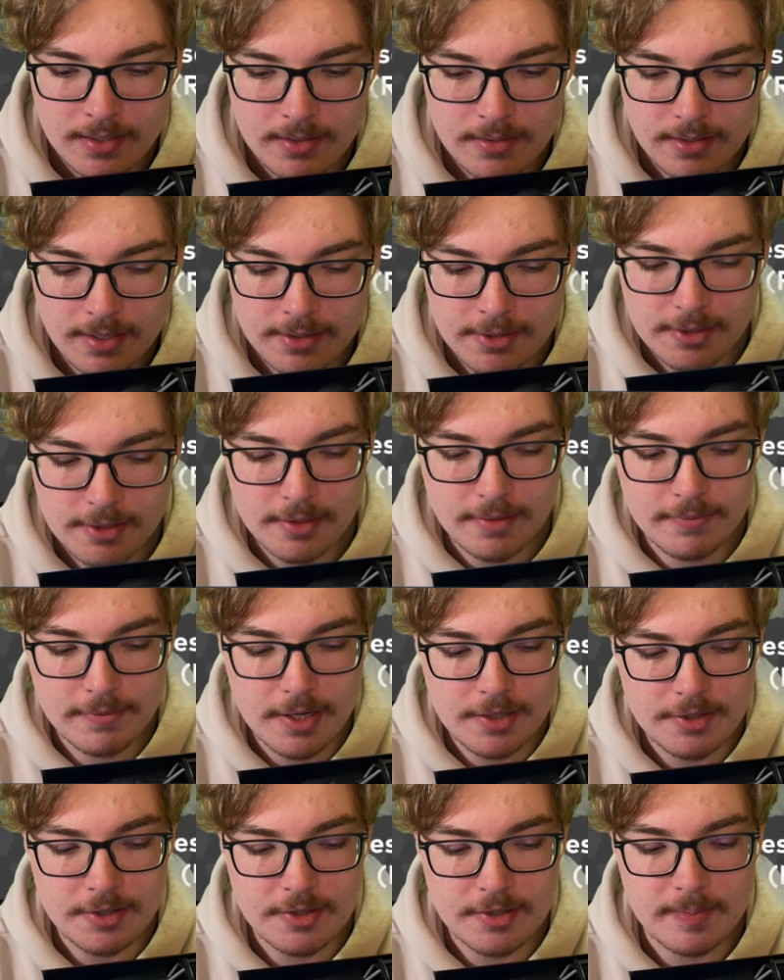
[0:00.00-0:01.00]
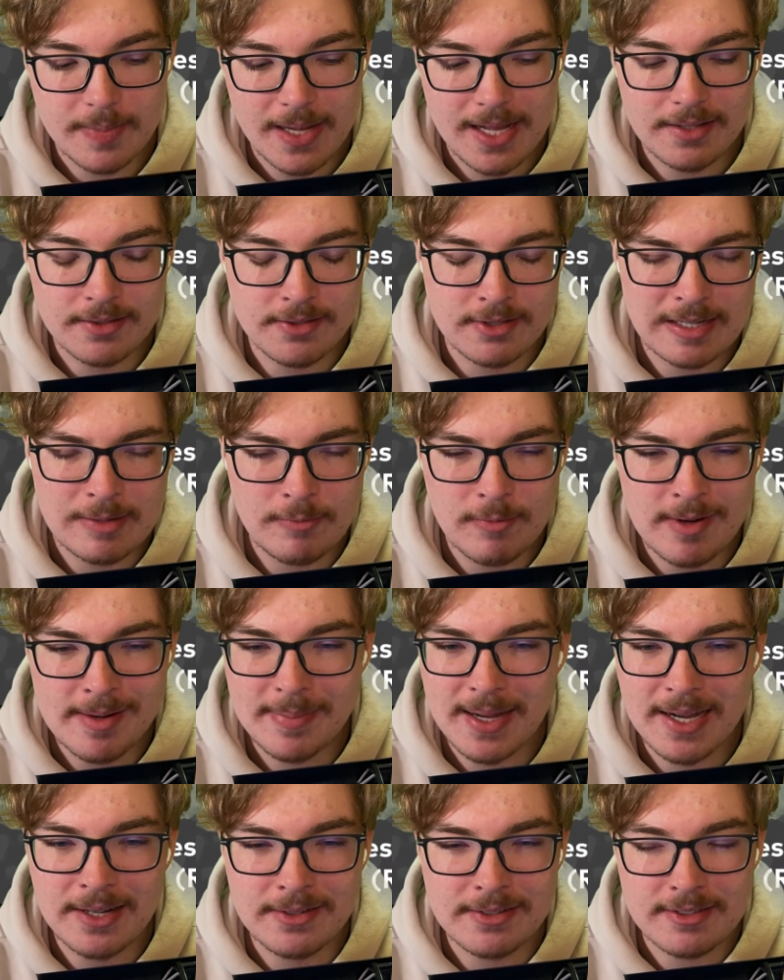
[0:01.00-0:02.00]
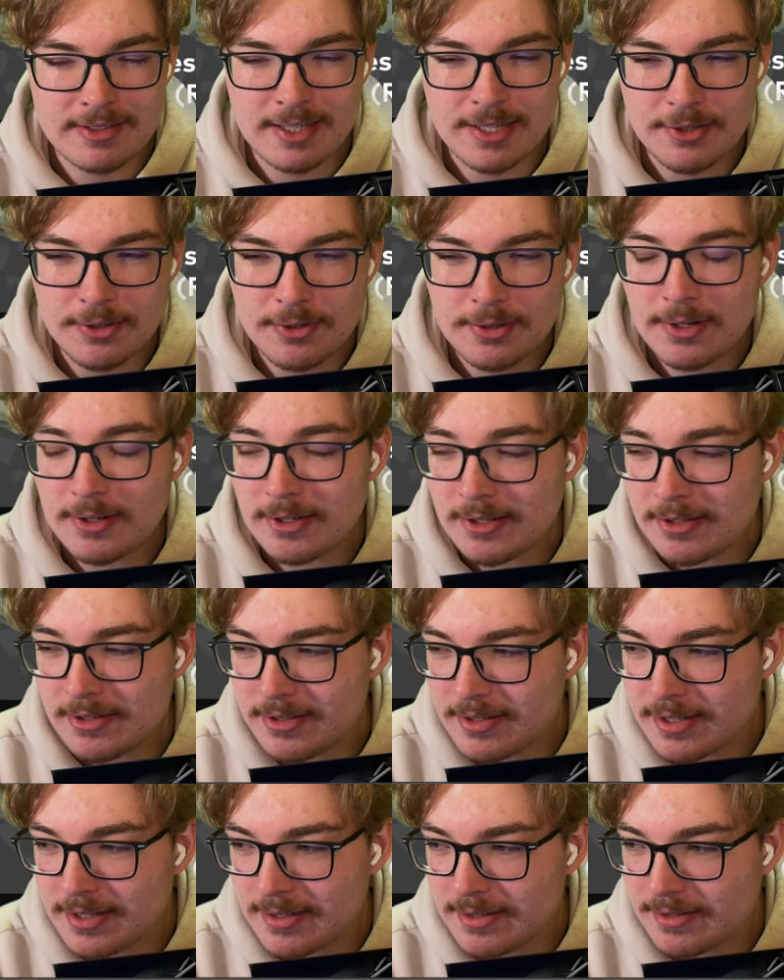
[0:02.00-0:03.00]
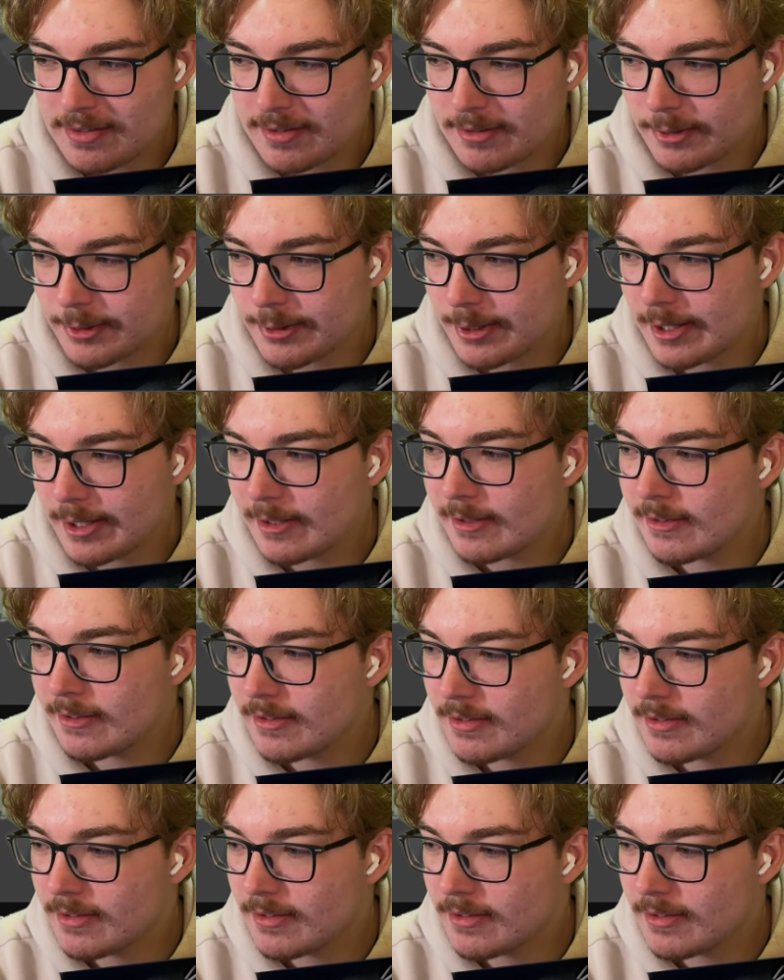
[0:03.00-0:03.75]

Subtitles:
I know the conversion to pounds, £1 is $2 in Australia.